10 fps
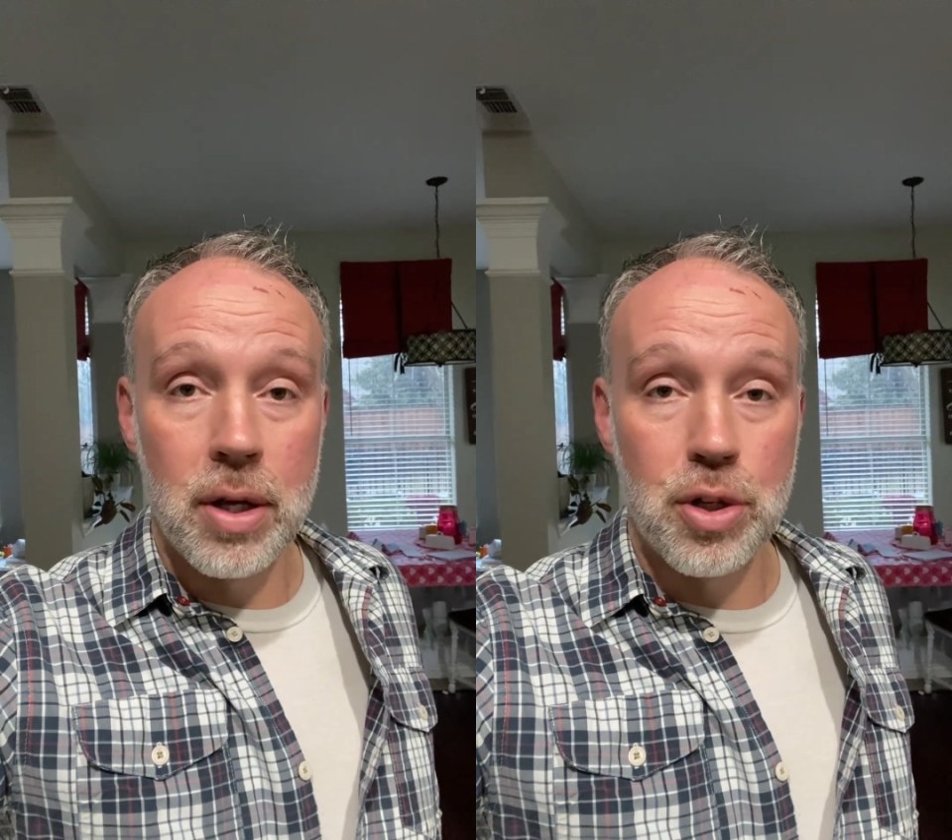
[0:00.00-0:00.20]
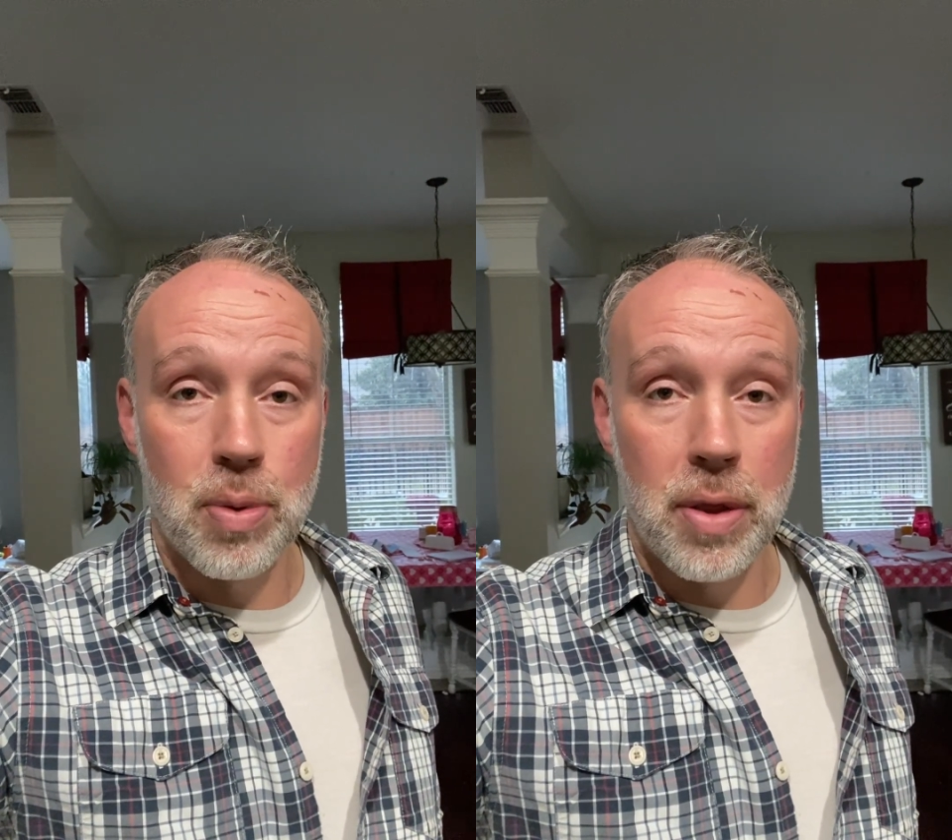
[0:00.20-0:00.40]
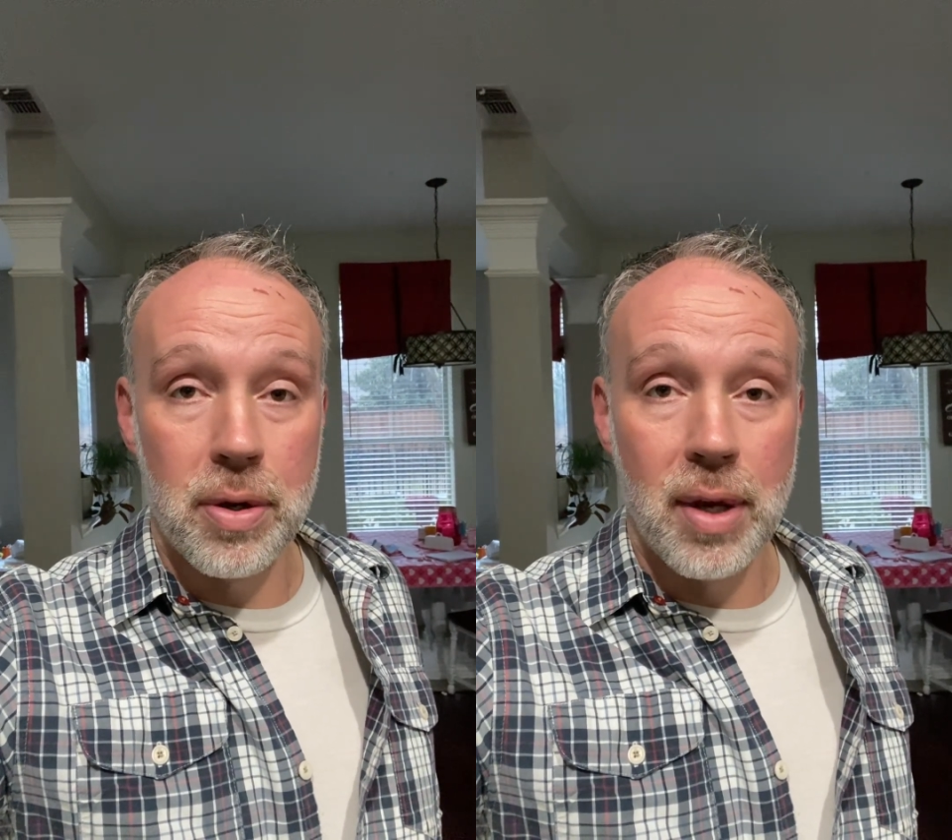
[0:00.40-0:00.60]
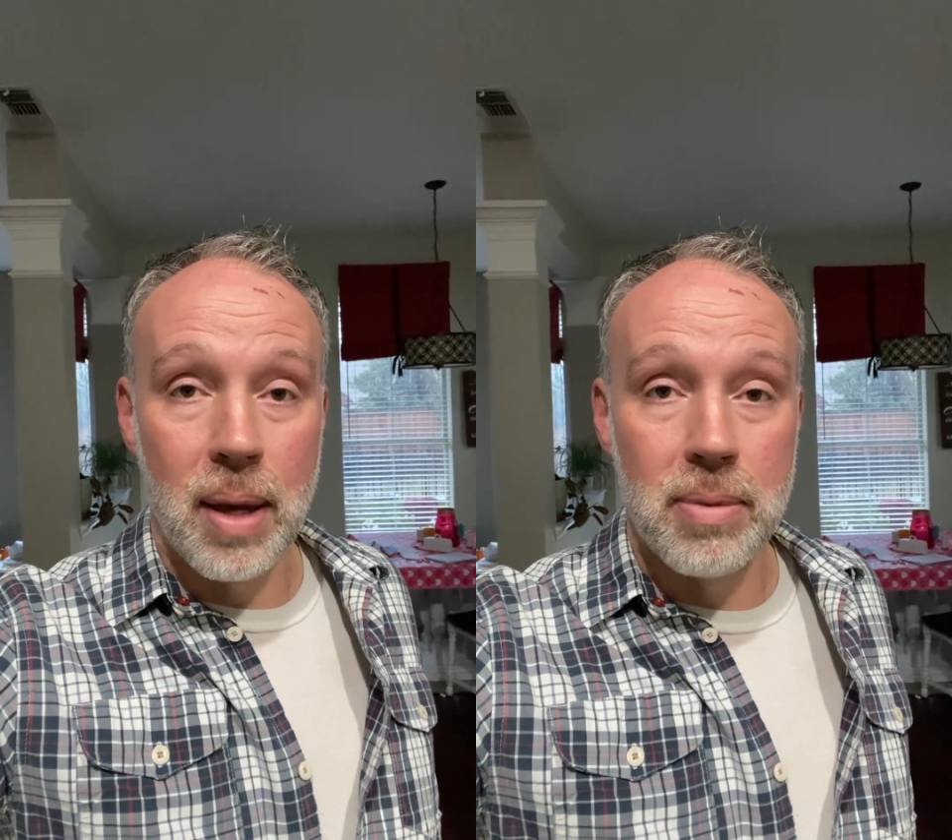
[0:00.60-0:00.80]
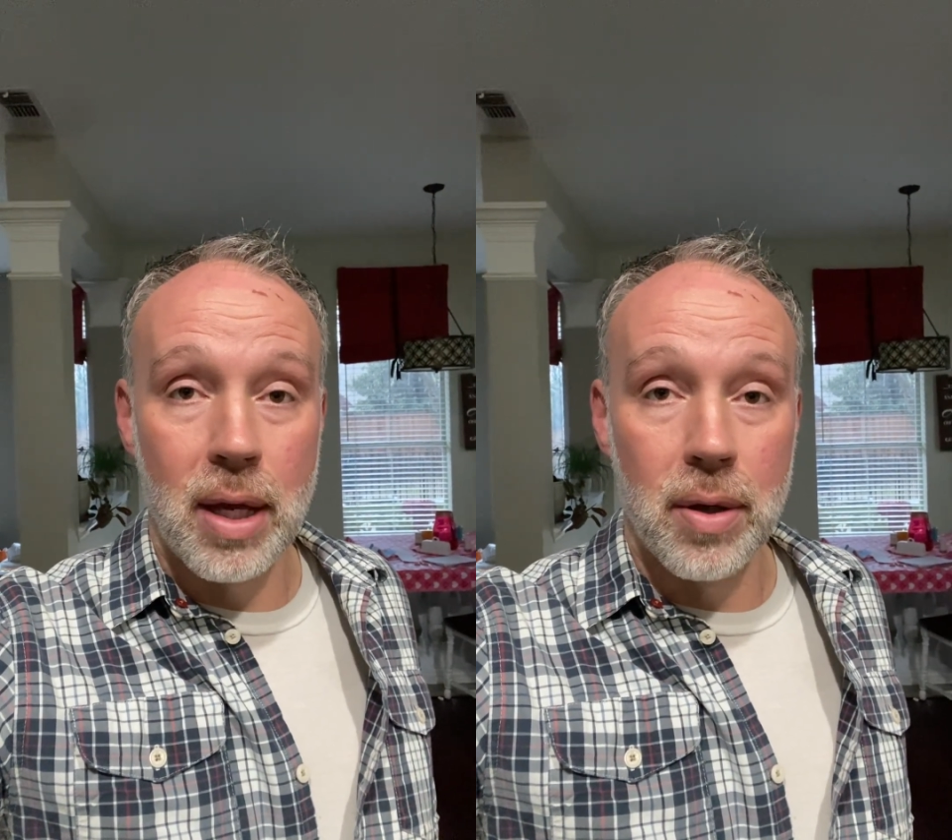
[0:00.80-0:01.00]
just write their
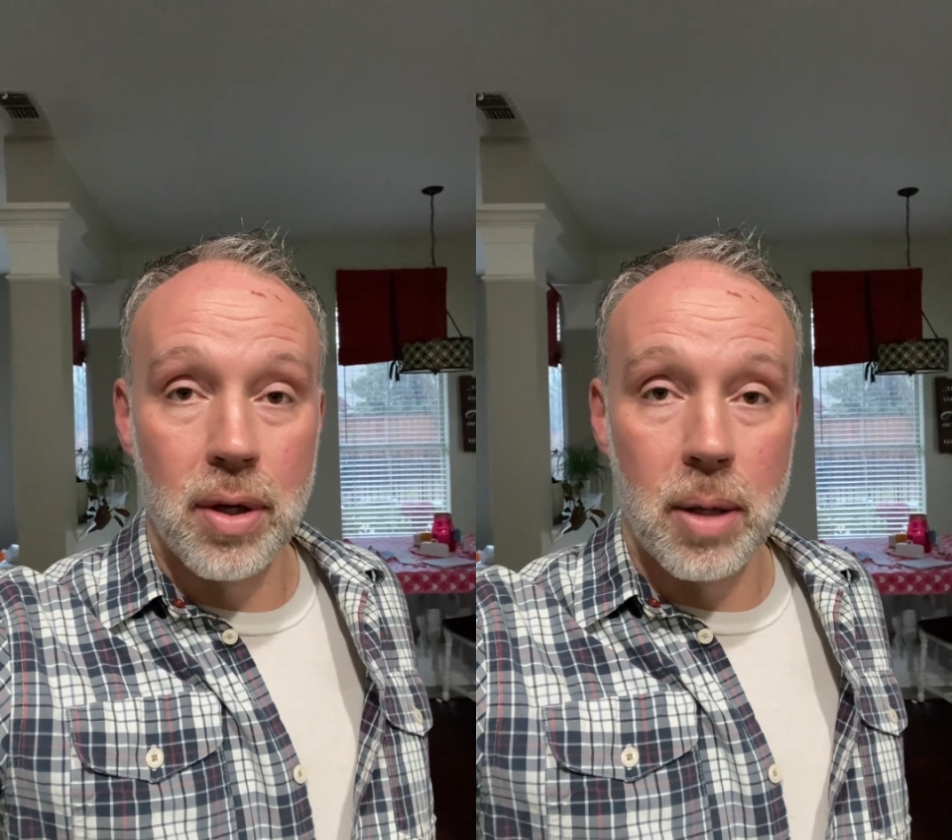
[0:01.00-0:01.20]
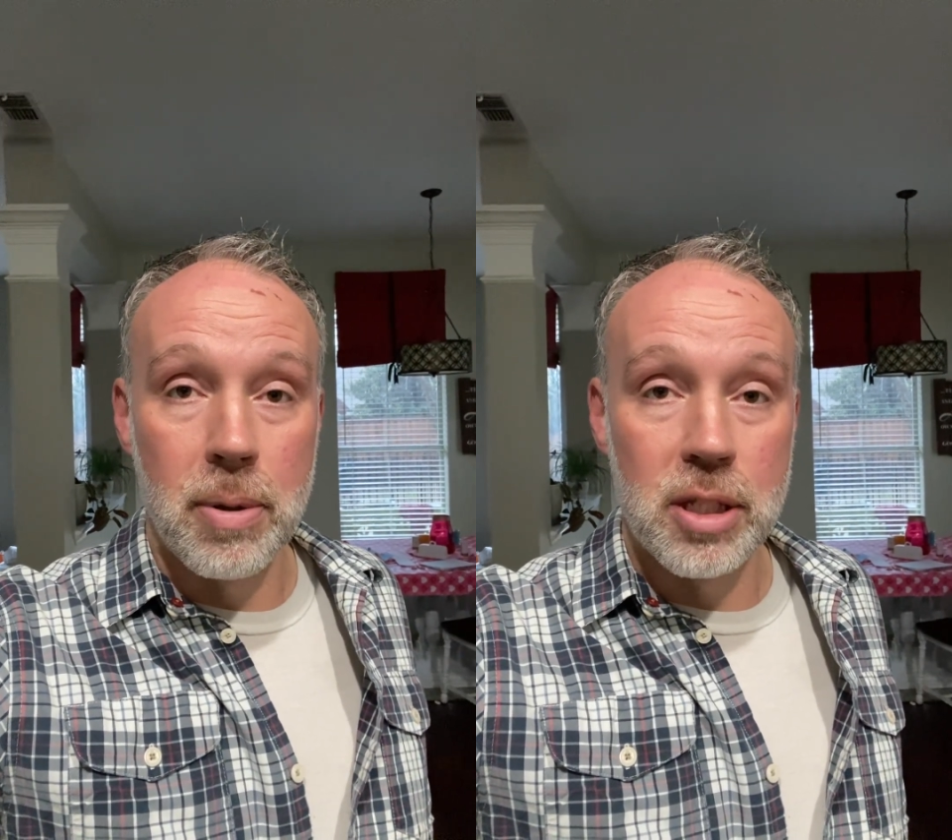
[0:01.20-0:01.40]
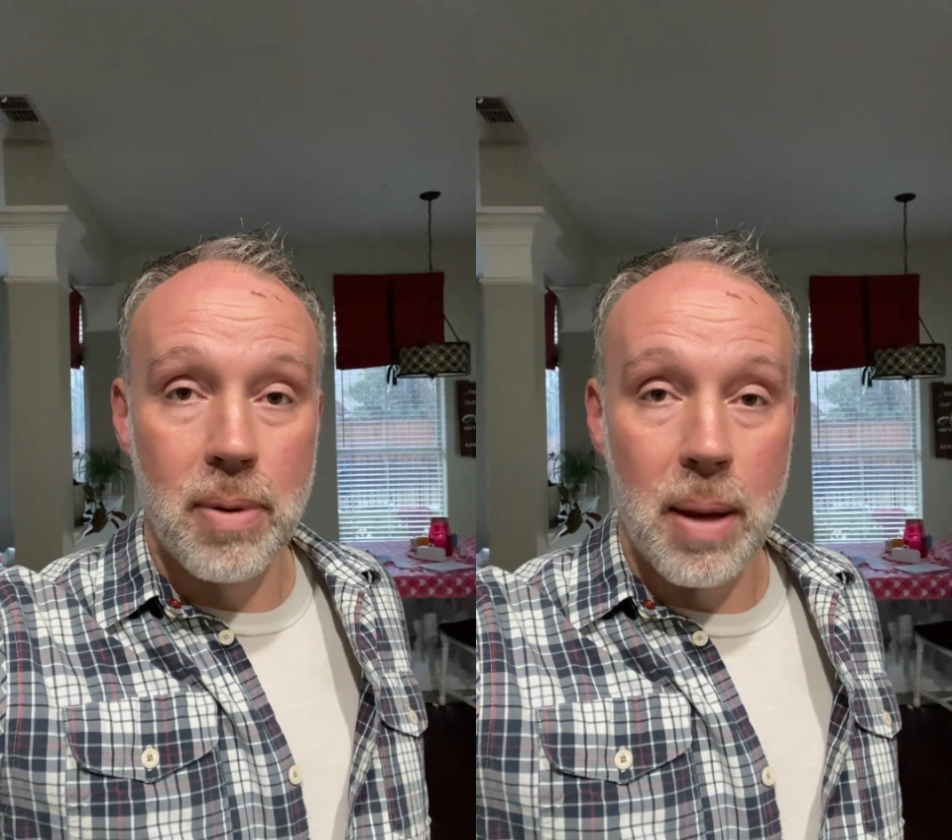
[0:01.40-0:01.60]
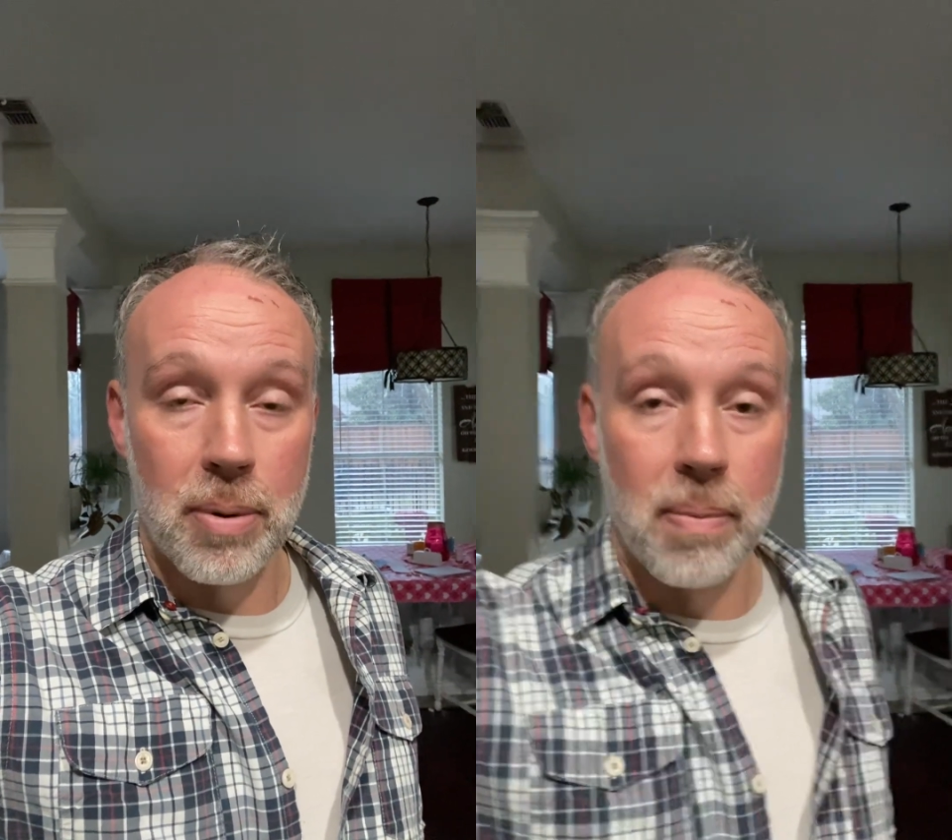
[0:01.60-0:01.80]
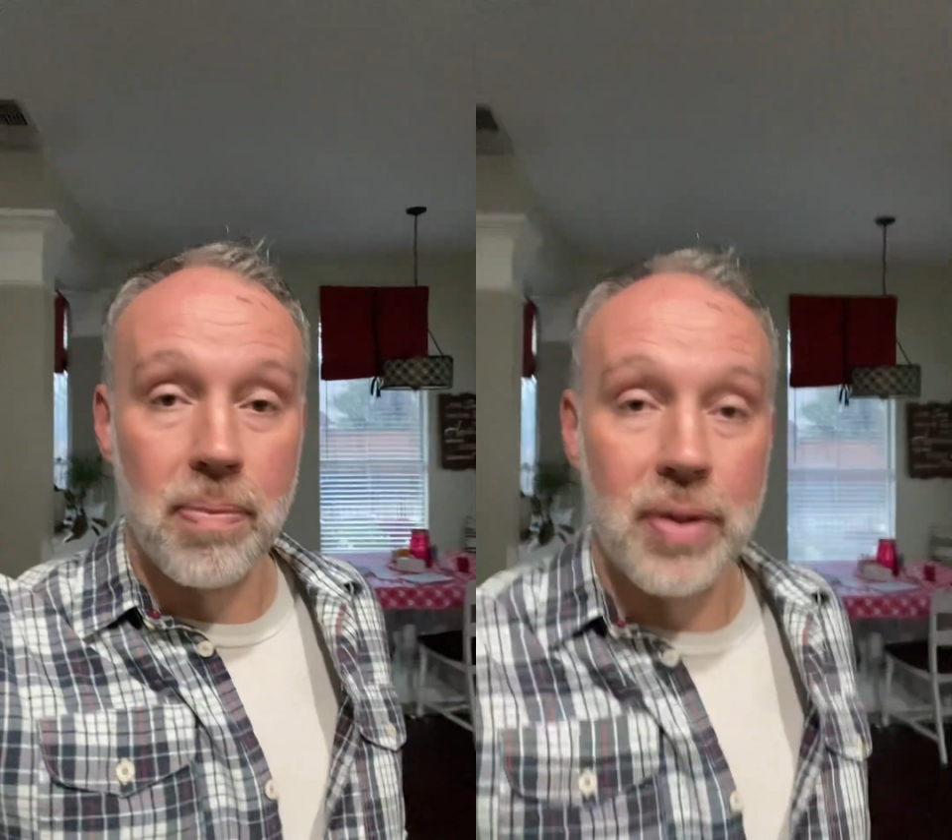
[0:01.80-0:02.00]
name down on a piece of paper.